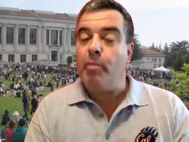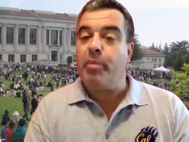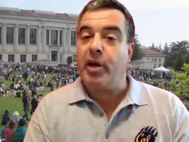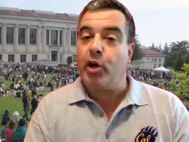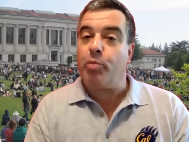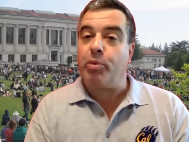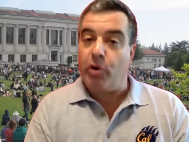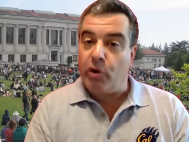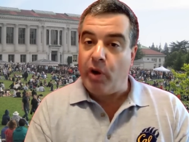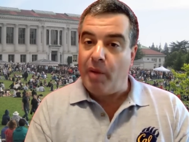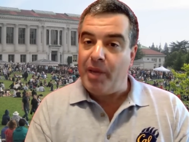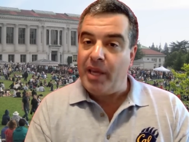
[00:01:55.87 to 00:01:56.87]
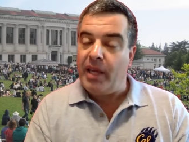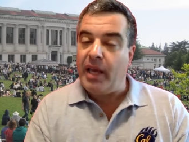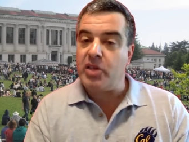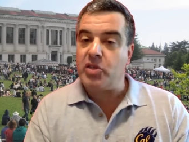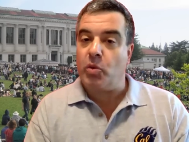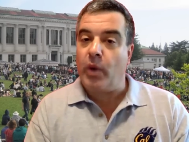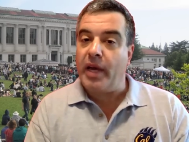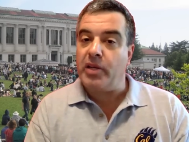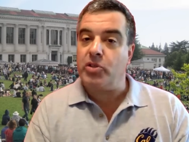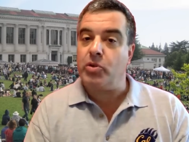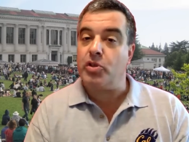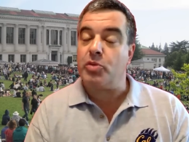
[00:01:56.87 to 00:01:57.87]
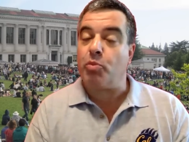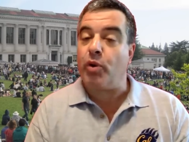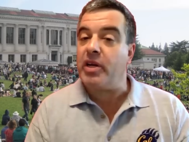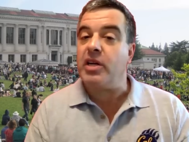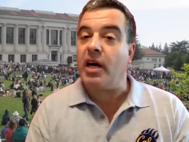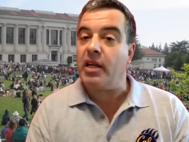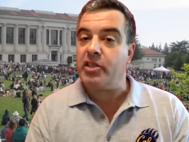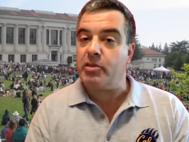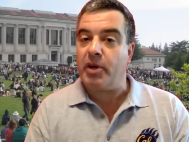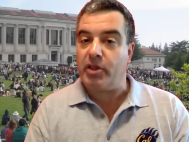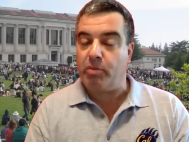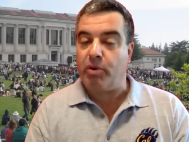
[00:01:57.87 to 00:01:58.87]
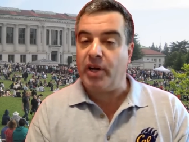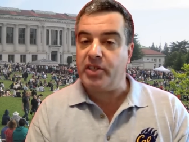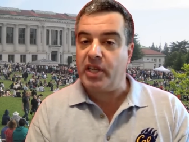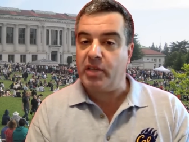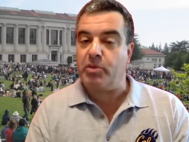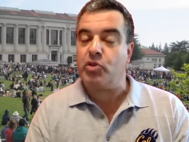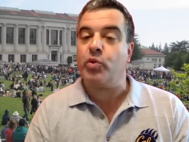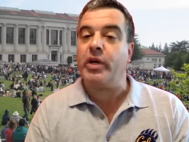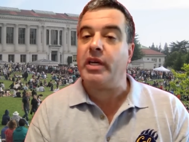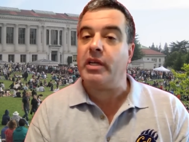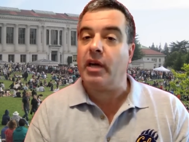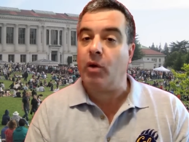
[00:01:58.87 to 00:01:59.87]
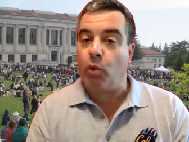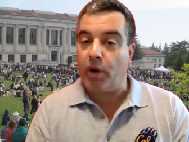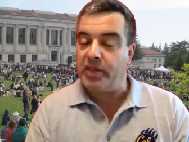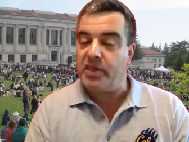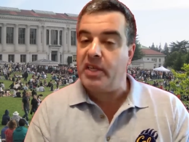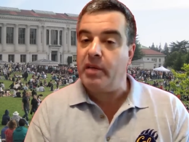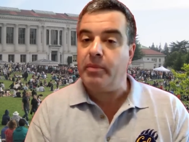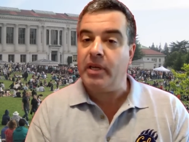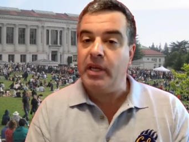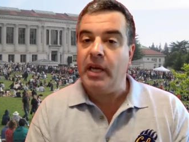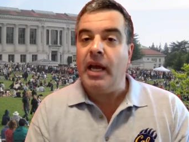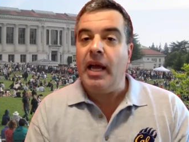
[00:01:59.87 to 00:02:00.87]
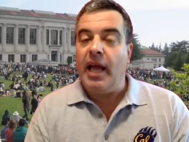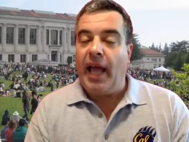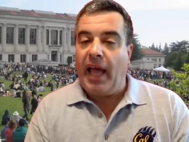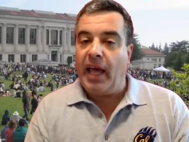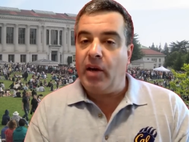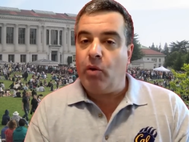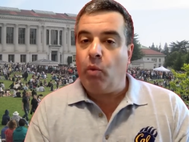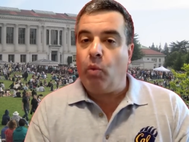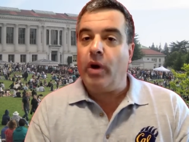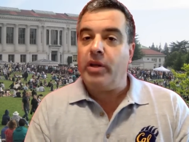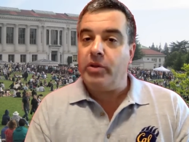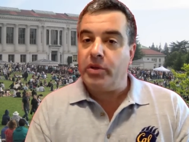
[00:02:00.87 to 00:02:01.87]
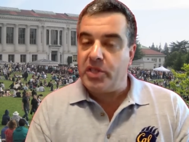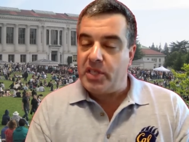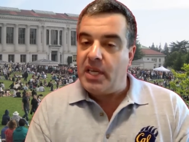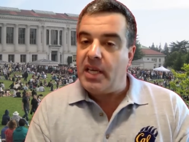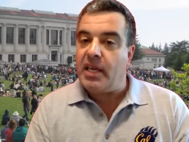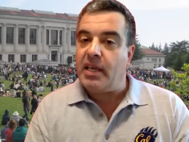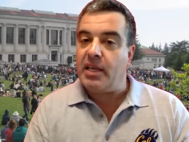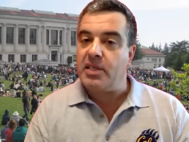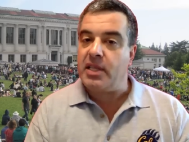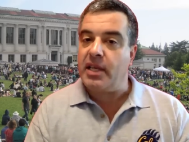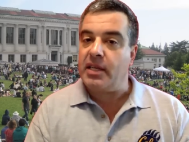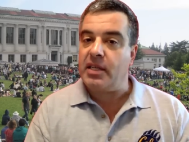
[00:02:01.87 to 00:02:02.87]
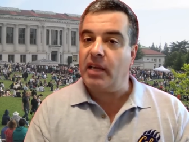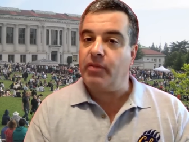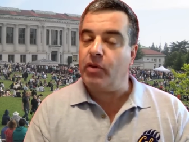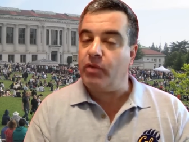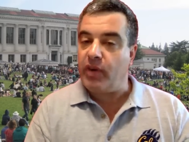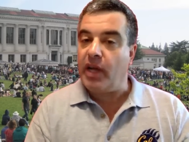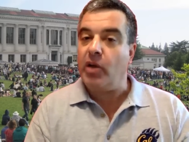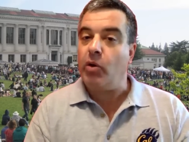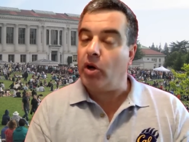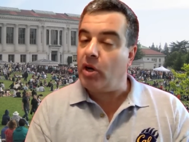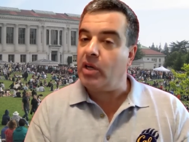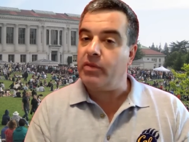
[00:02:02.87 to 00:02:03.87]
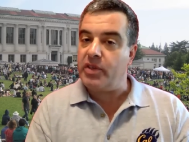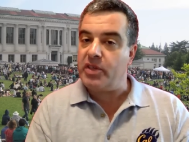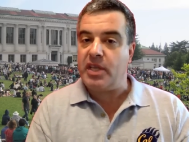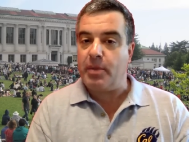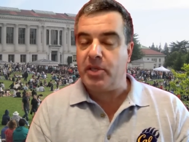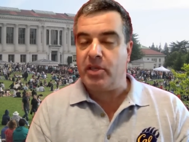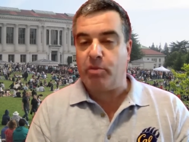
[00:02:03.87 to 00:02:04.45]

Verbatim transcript: pair programming as a way to spread knowledge about the project between a work team. And what you'll see is that if you follow all of the steps in